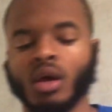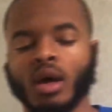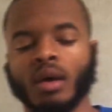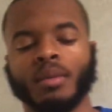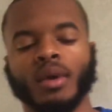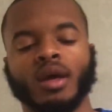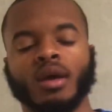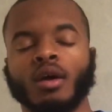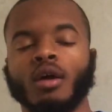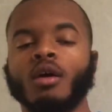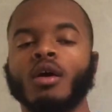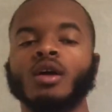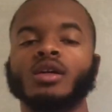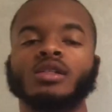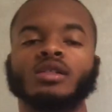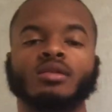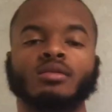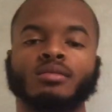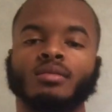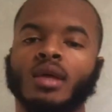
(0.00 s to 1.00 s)
I mean,
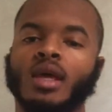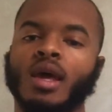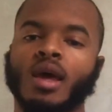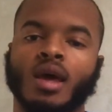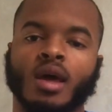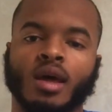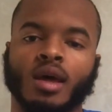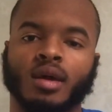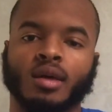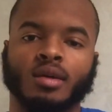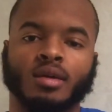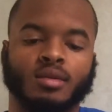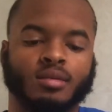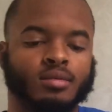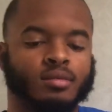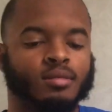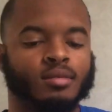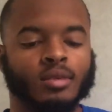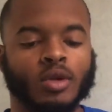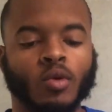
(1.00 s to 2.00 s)
Carson,
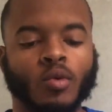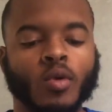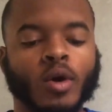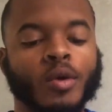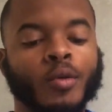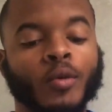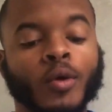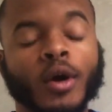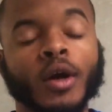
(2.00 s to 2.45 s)
the one